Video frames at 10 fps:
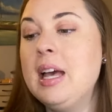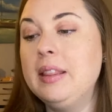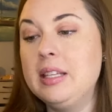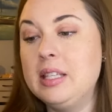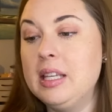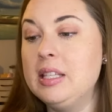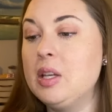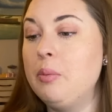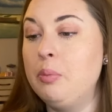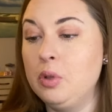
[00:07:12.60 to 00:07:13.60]
This is
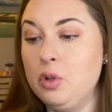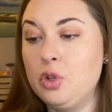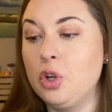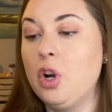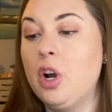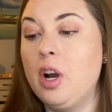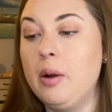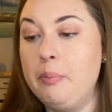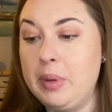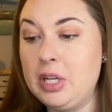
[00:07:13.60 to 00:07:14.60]
blue
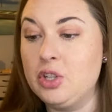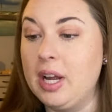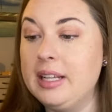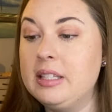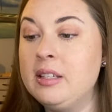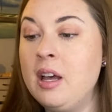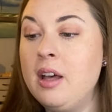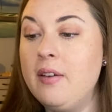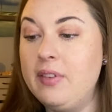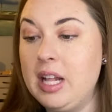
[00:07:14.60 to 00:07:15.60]
sugar, beach nights,
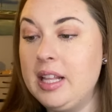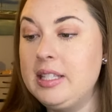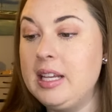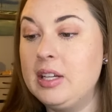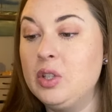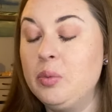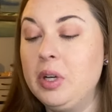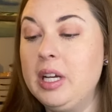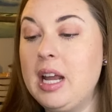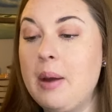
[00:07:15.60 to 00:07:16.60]
vanilla
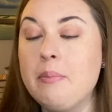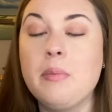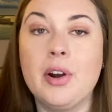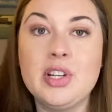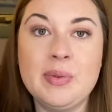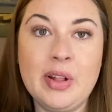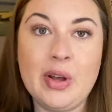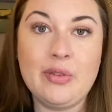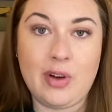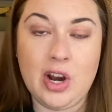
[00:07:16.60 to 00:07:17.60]
sandalwood, and
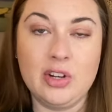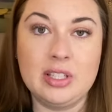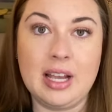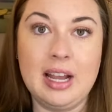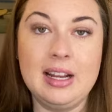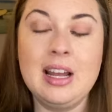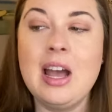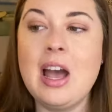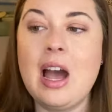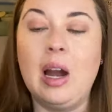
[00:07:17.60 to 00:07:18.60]
marshmallow fireside.
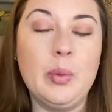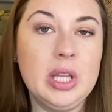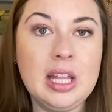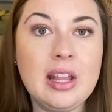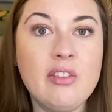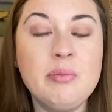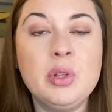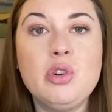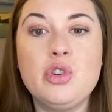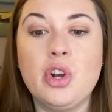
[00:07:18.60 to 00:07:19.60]
I really love
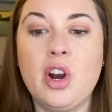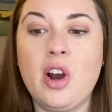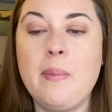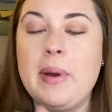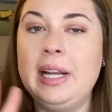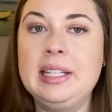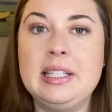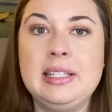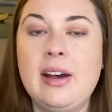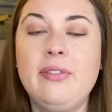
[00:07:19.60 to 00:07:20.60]
blue sugar, but it's
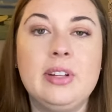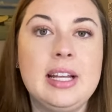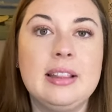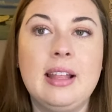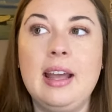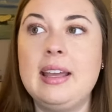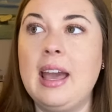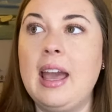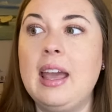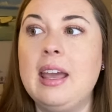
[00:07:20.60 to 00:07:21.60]
definitely like
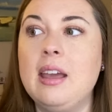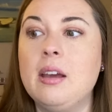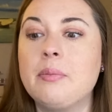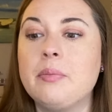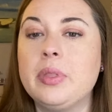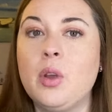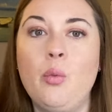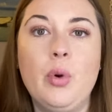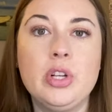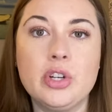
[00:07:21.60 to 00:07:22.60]
a
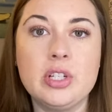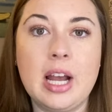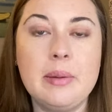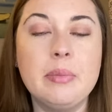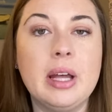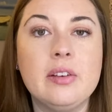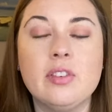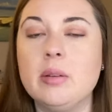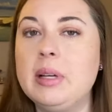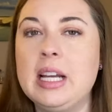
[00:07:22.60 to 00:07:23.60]
wintertime blend
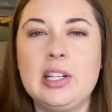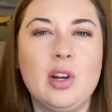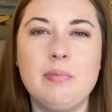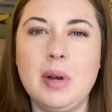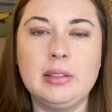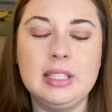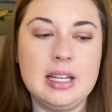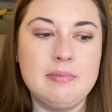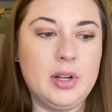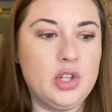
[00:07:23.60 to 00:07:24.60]
for me. I don't melt
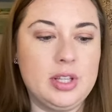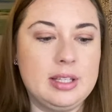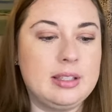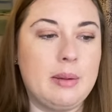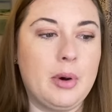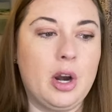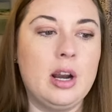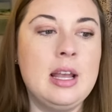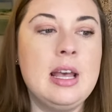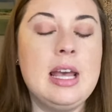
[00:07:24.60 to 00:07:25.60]
it much in the summer.
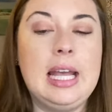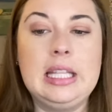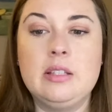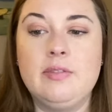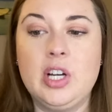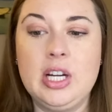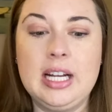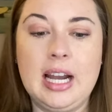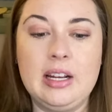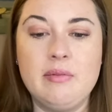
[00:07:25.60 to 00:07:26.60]
It's a very
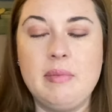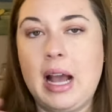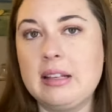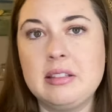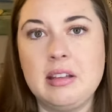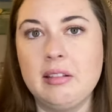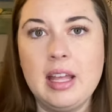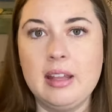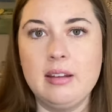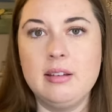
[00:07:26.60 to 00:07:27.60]
kind of
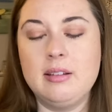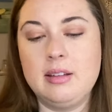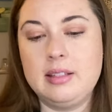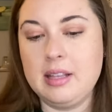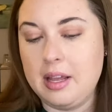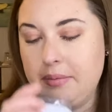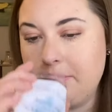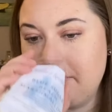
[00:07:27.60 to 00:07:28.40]
masculine scent.